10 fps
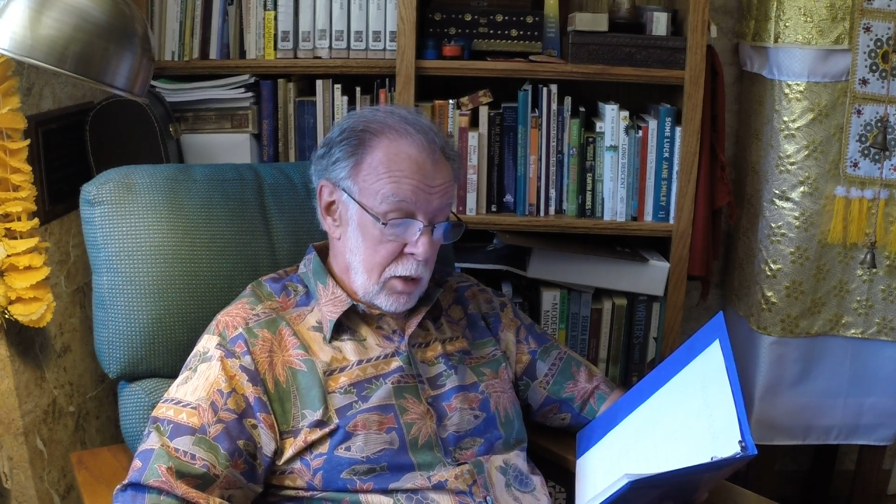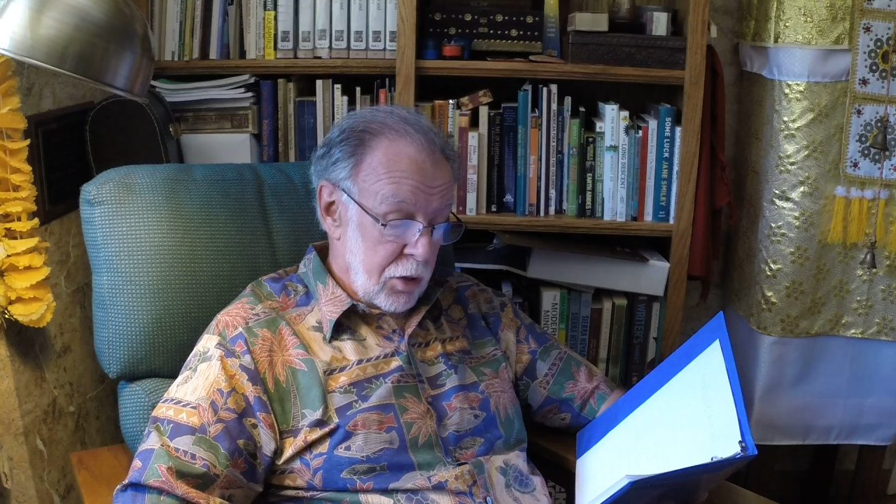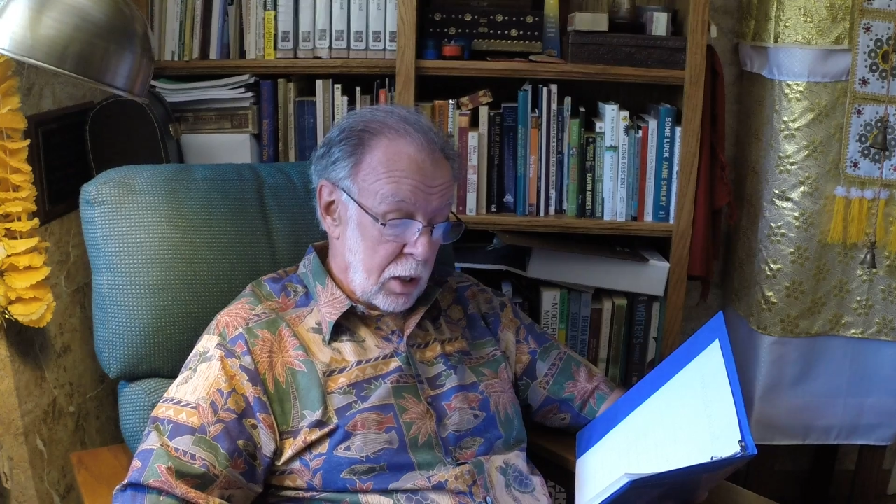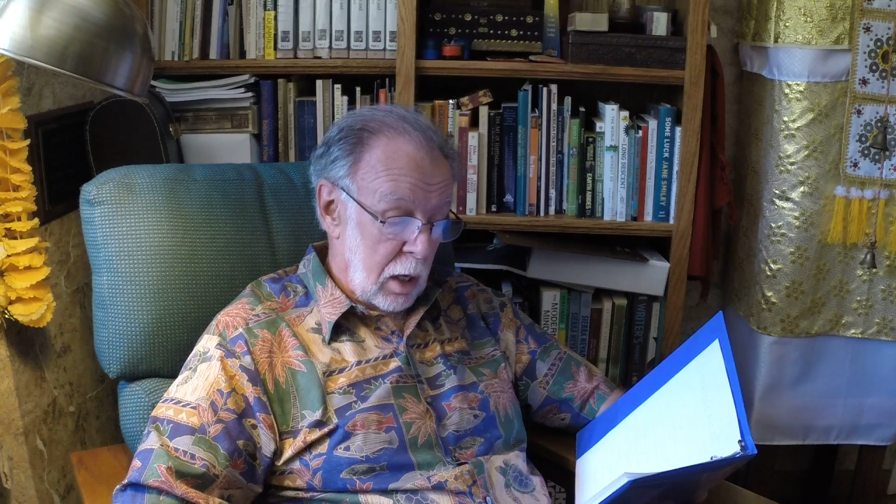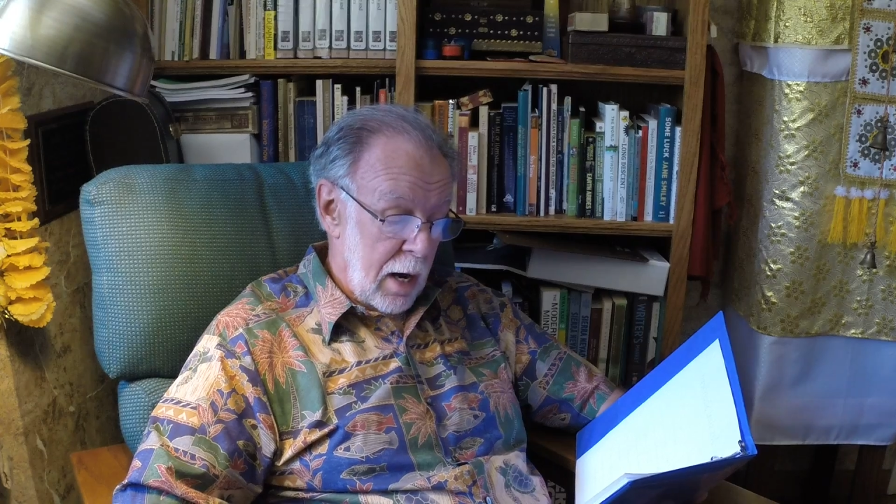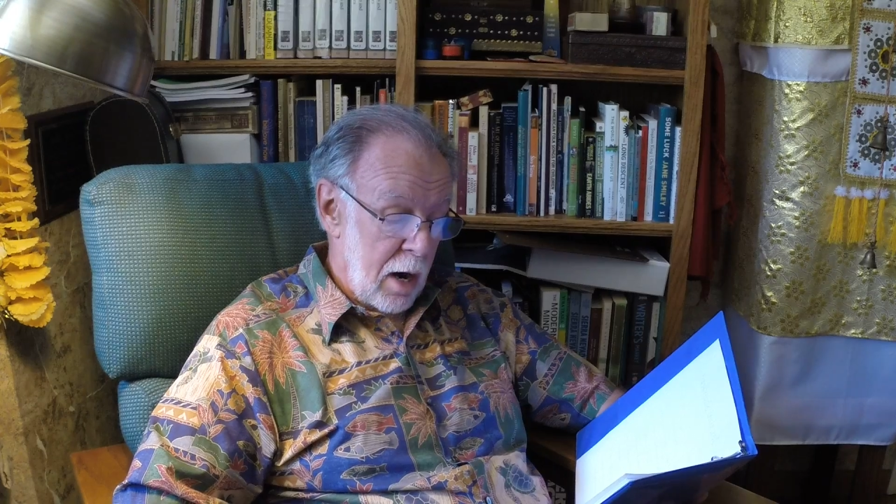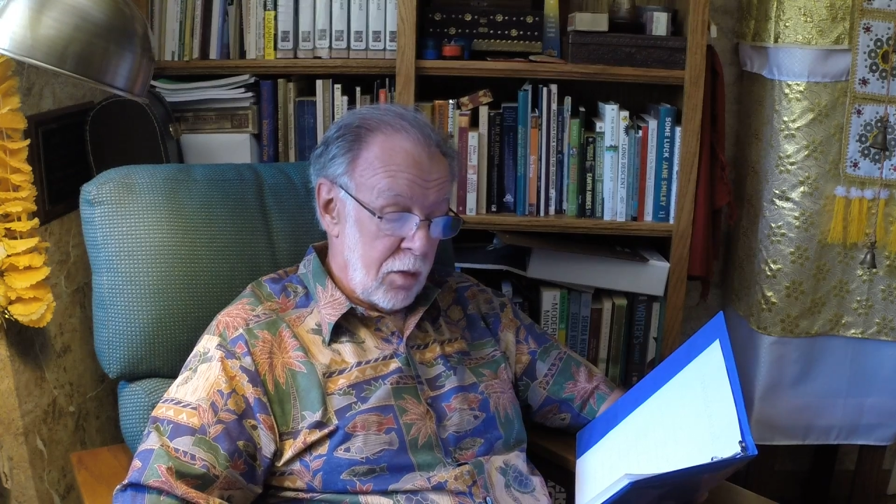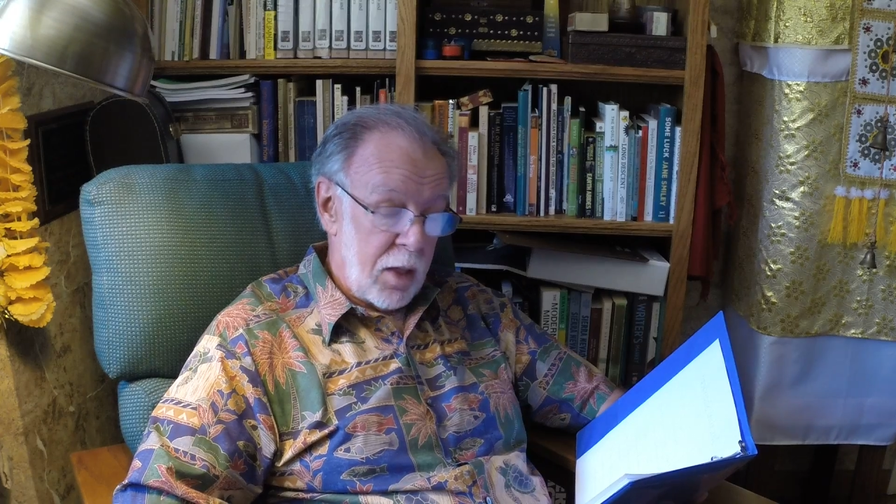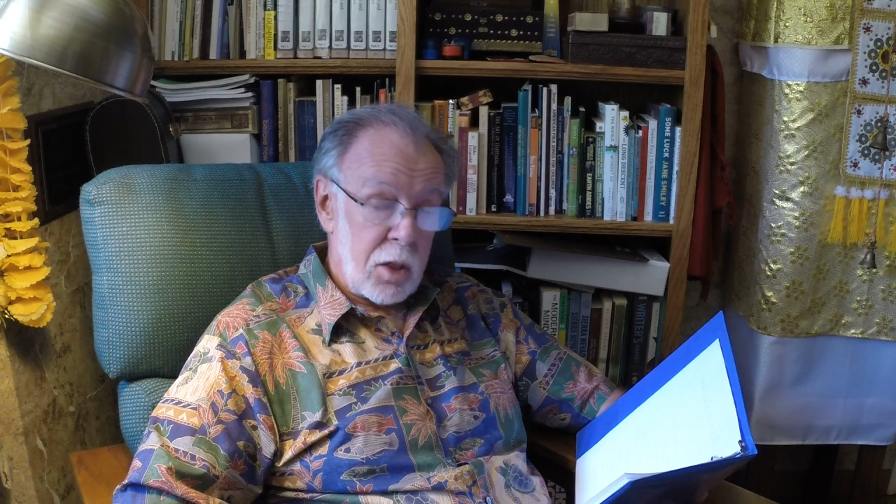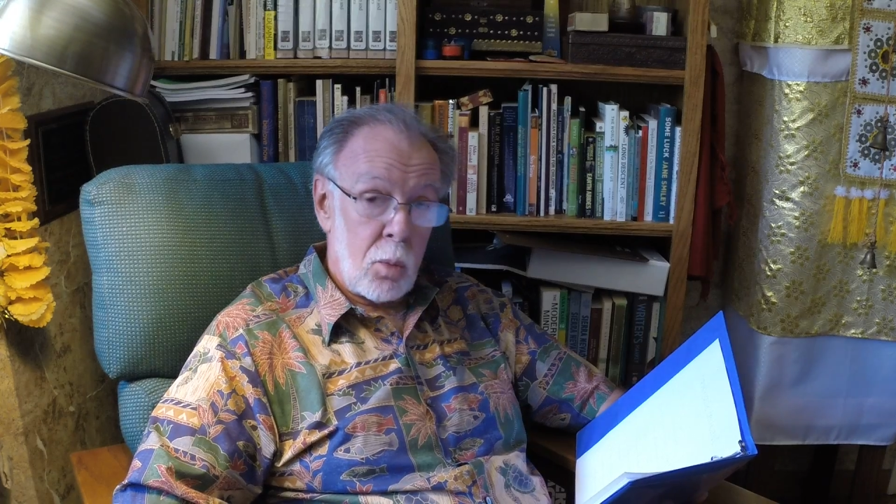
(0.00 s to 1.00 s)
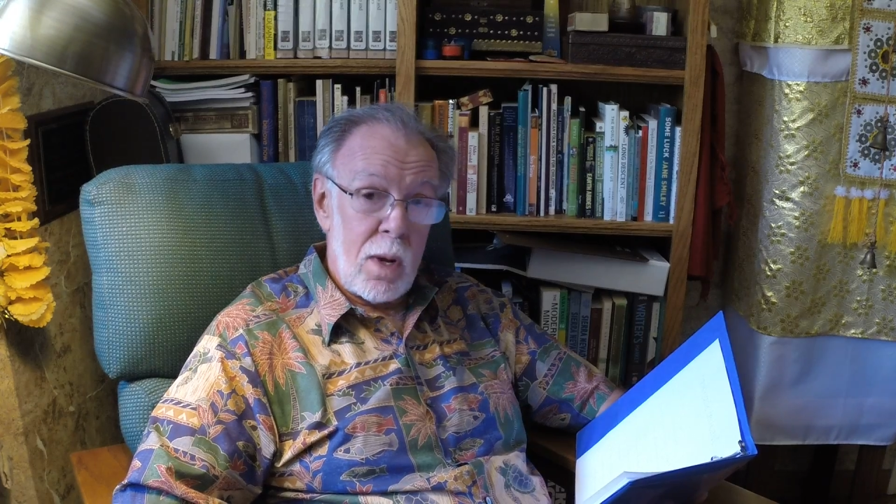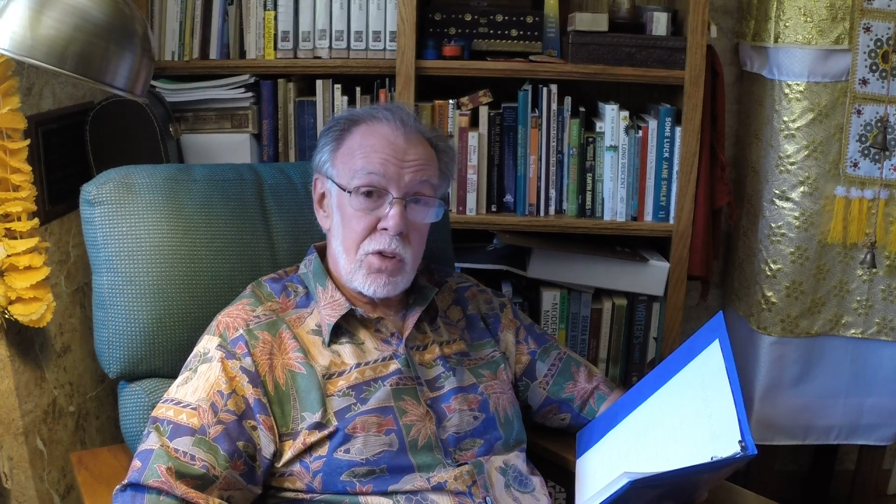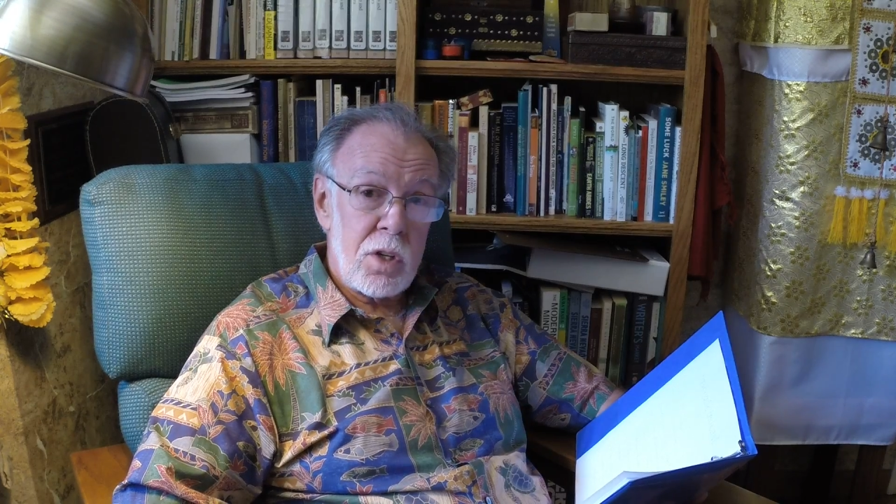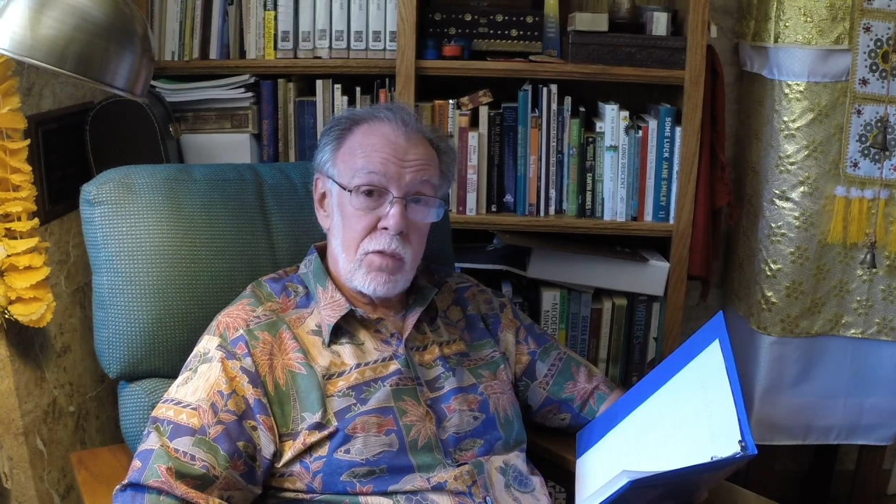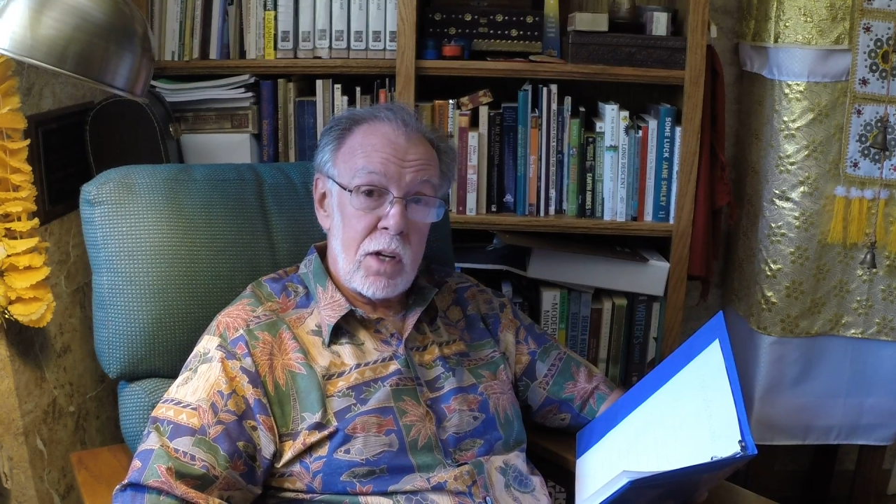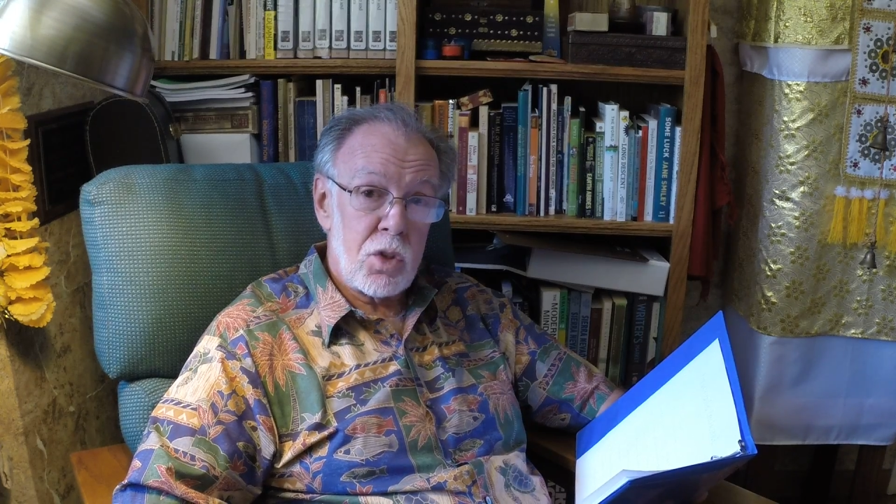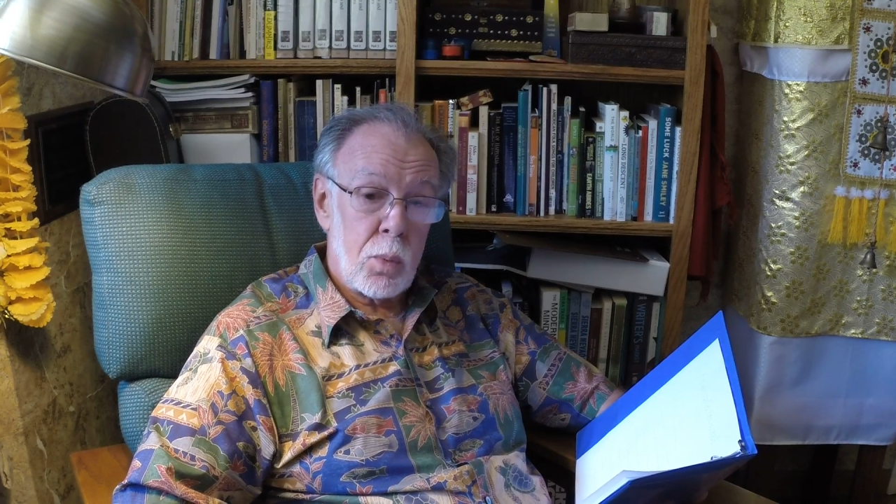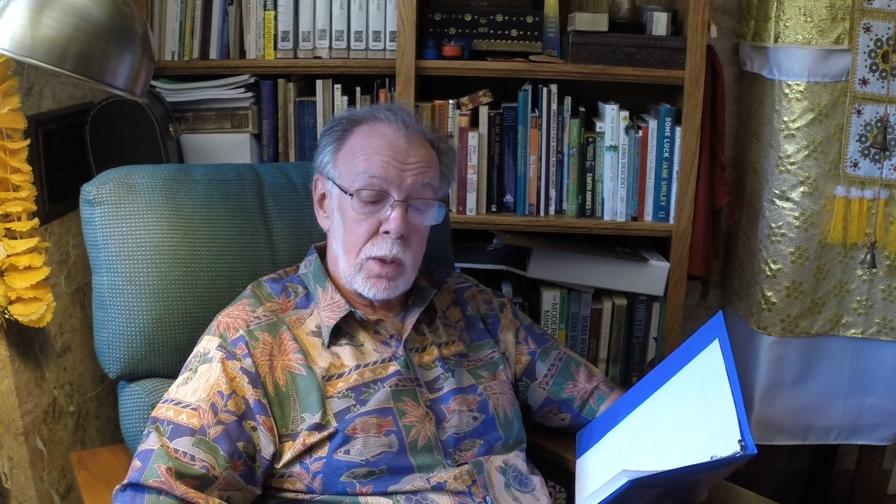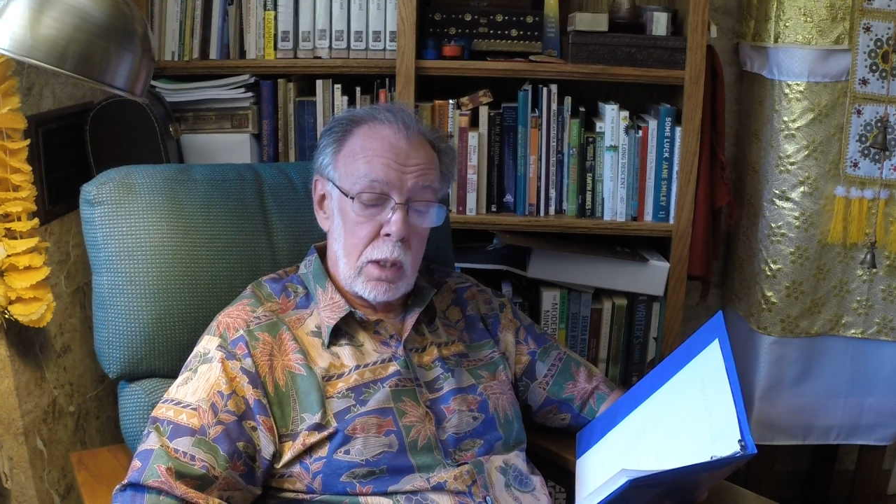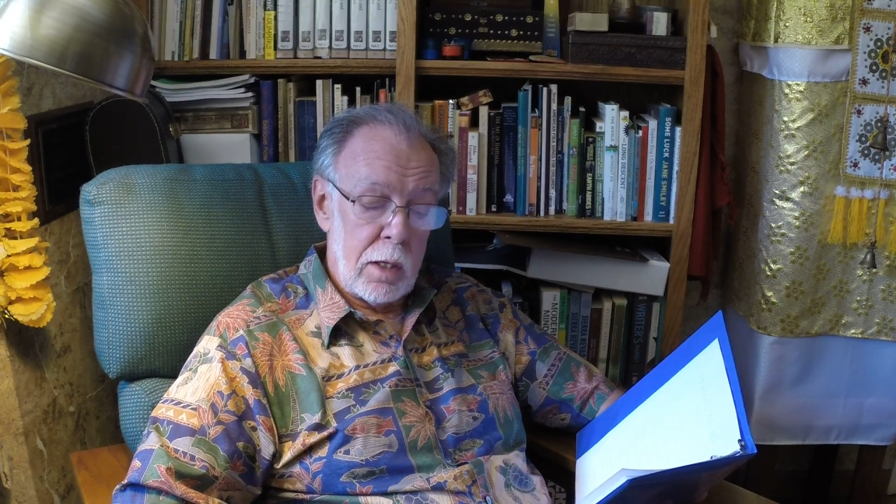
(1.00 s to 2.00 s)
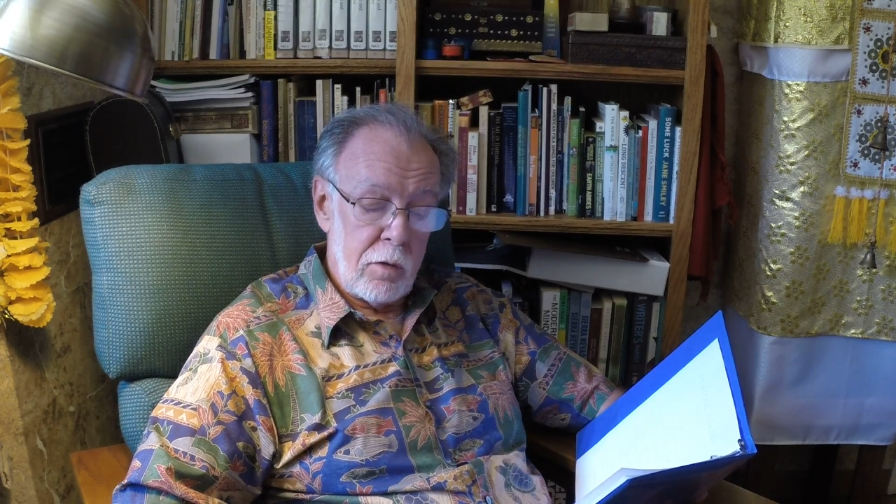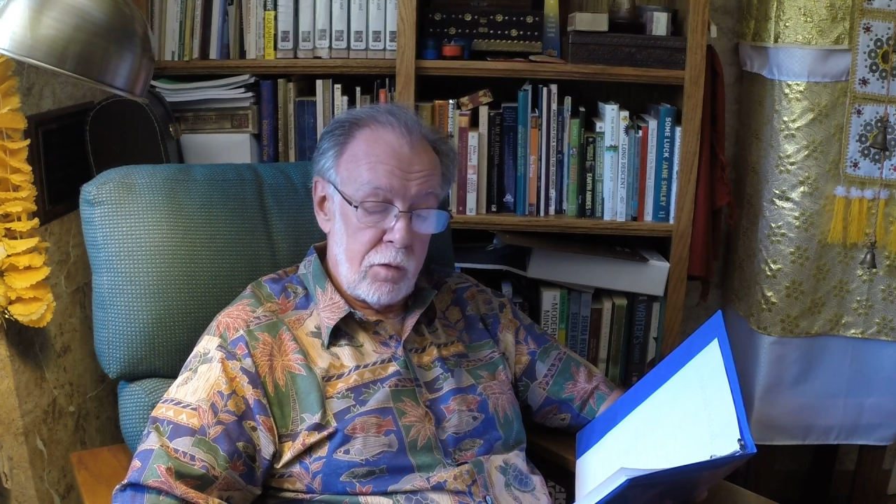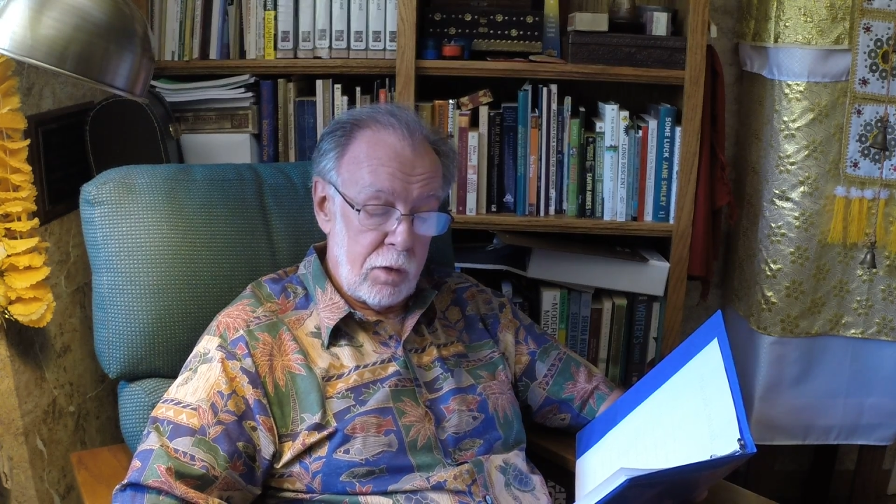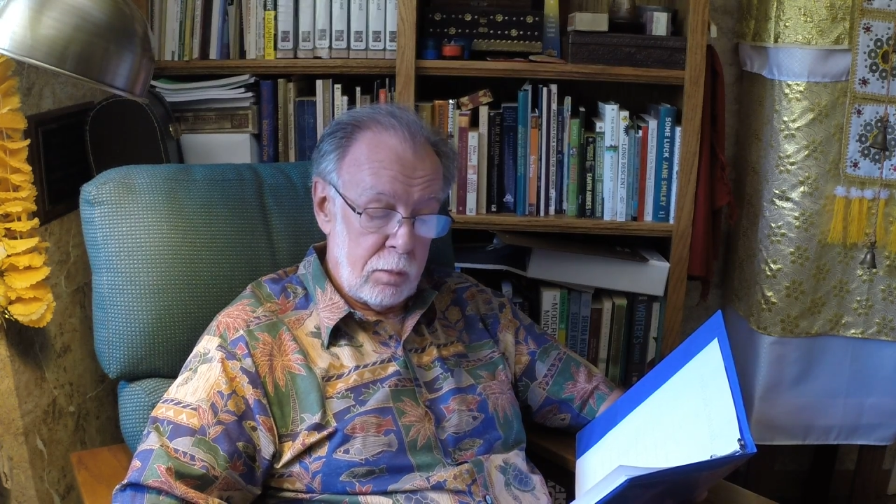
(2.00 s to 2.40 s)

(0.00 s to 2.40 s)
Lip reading: declared that the rest of us would live.